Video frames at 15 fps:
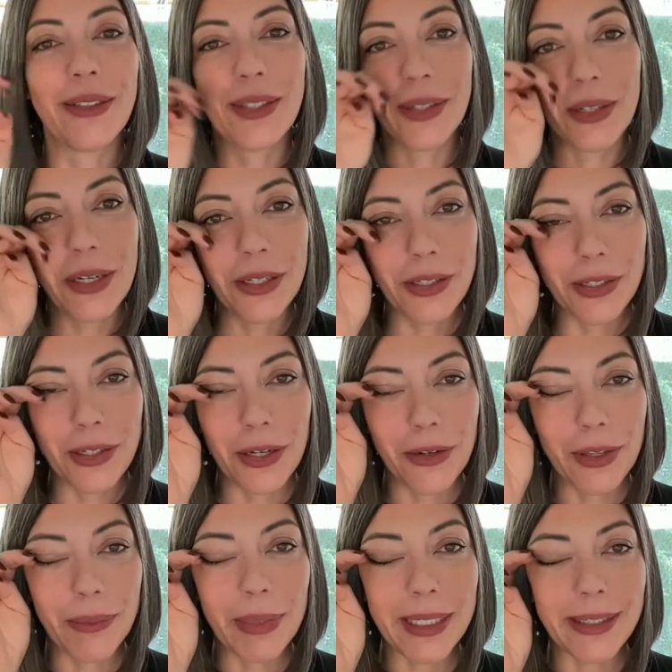So you should
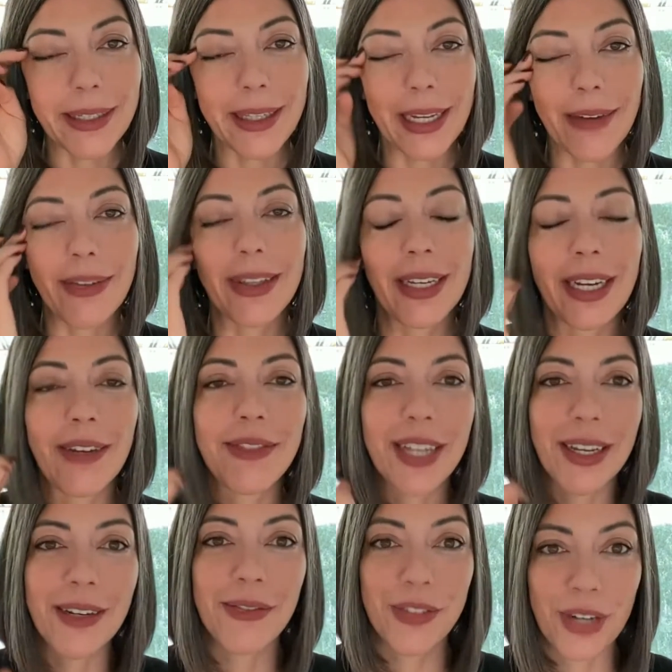know that basically everything I've
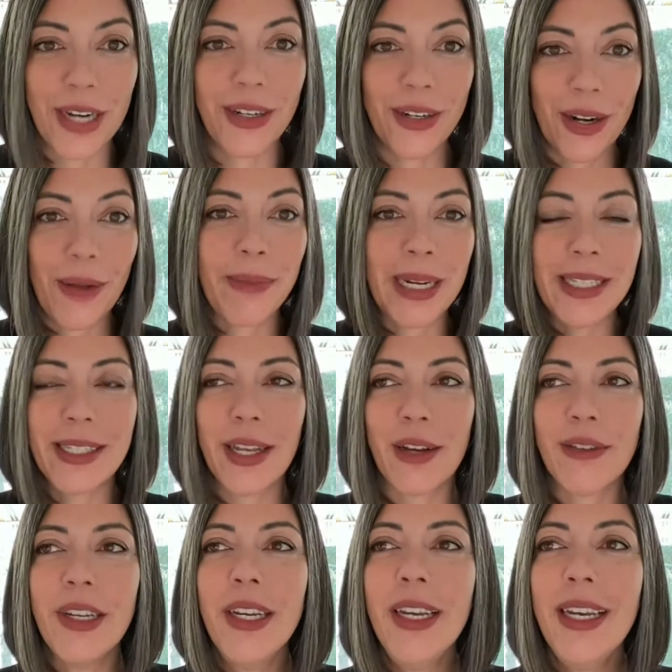done, I've tried it on
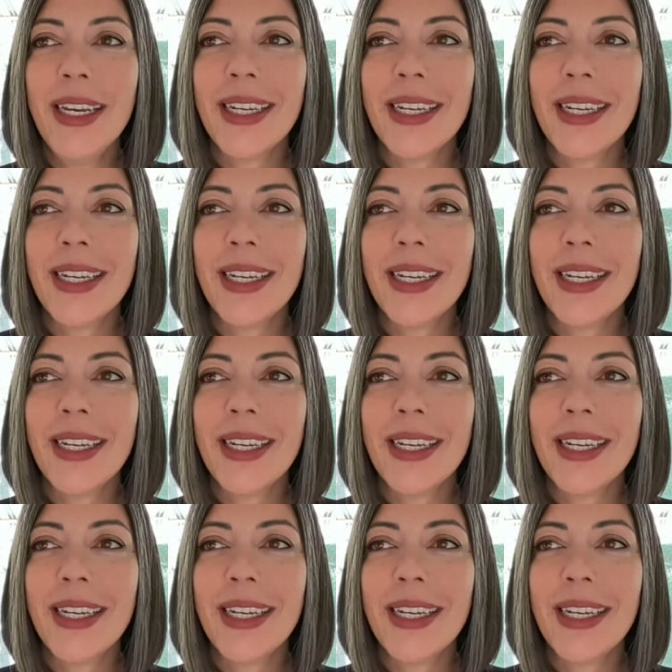myself,